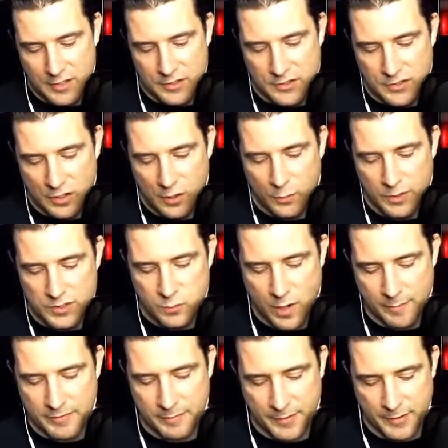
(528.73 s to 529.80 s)
So we
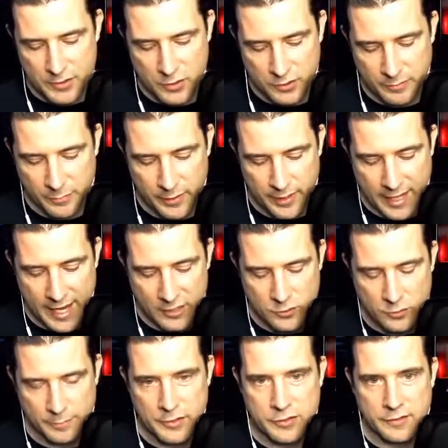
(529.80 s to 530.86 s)
swapped the picture to put an
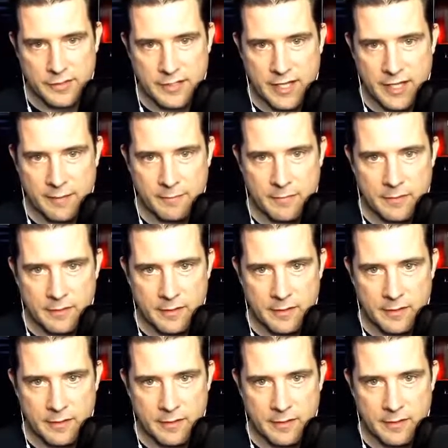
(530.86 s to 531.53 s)
actual picture of the game